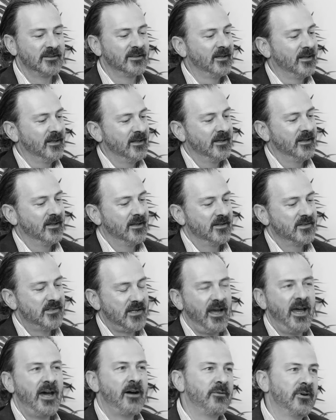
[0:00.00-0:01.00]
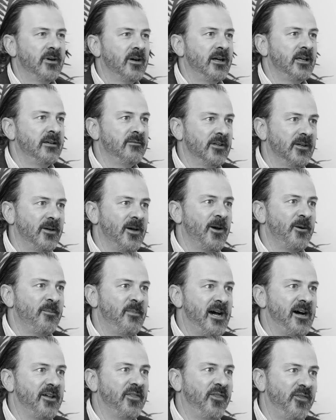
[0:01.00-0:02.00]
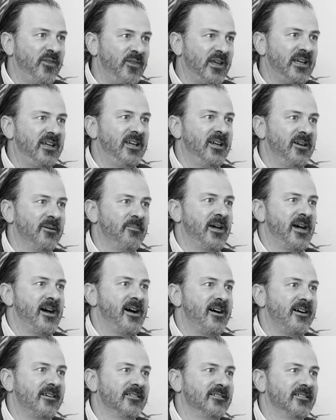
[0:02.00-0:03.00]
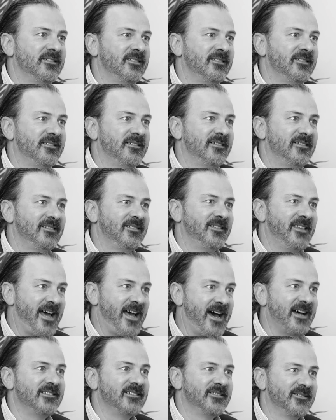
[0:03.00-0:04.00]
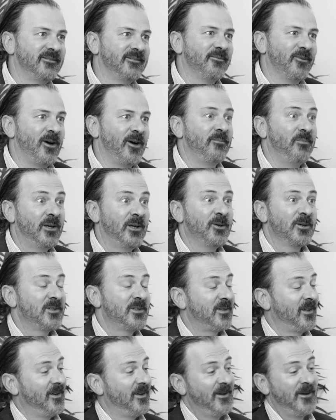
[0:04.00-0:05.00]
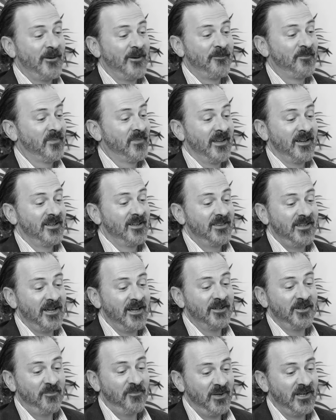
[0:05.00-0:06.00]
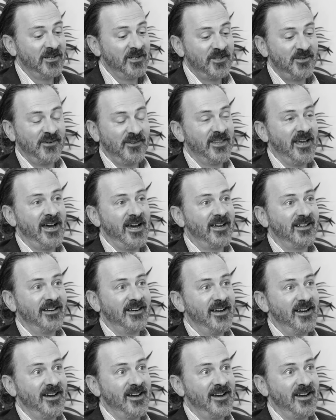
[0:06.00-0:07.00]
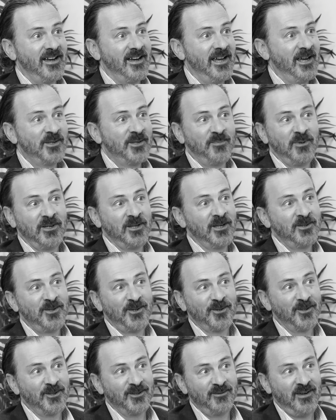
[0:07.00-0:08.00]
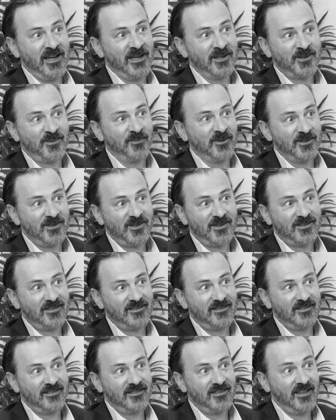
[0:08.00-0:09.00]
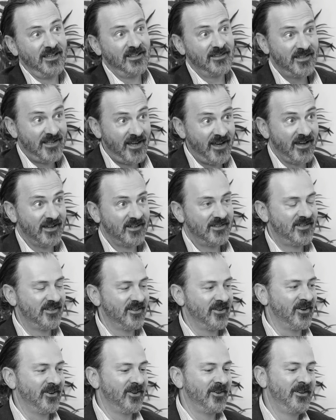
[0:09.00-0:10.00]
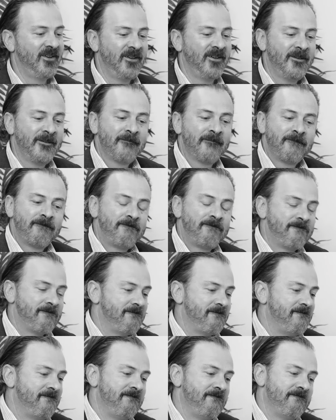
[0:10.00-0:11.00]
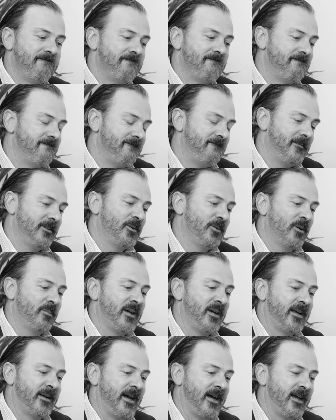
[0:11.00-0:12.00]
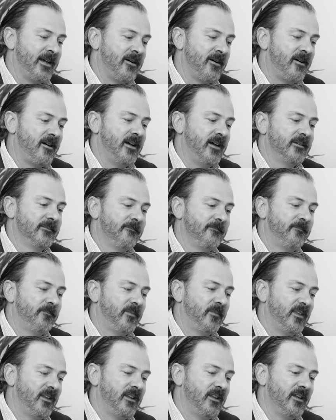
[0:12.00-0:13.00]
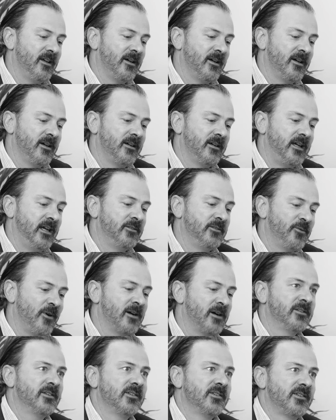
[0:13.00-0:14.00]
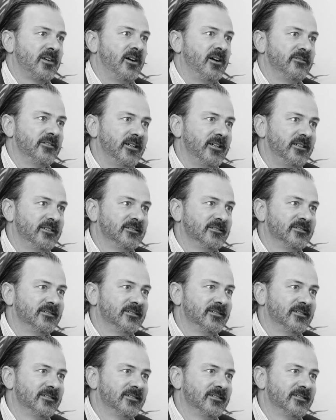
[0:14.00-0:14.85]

And so, how would I even go about thinking about that, right? Because the underpinnings for that are exponential advancements in tech. So, mm. you talk about AI uh, and drug discovery.